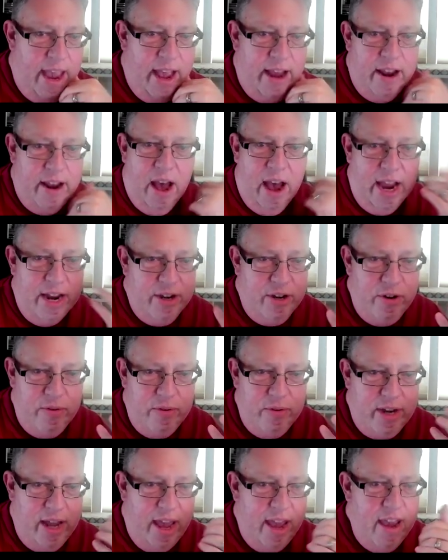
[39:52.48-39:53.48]
And I
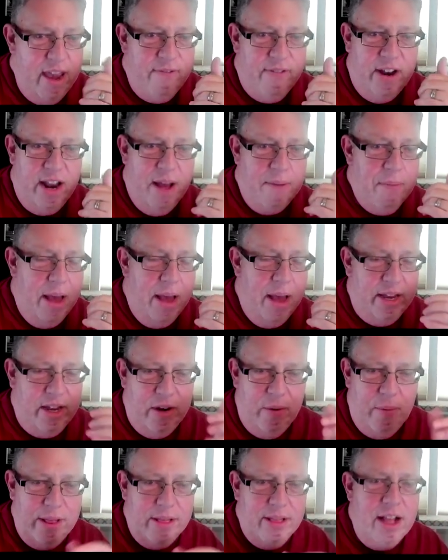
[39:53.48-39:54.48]
knew Dave, and I'm
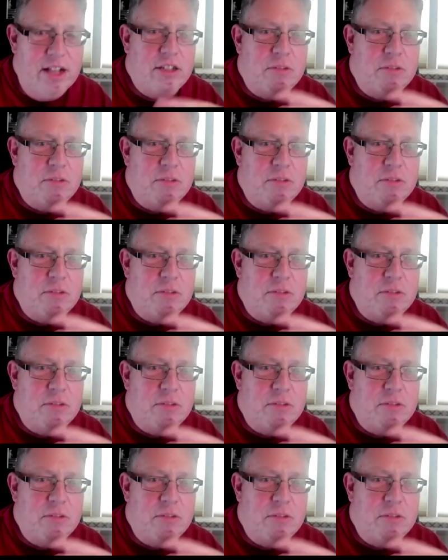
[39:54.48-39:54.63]
like, you know what?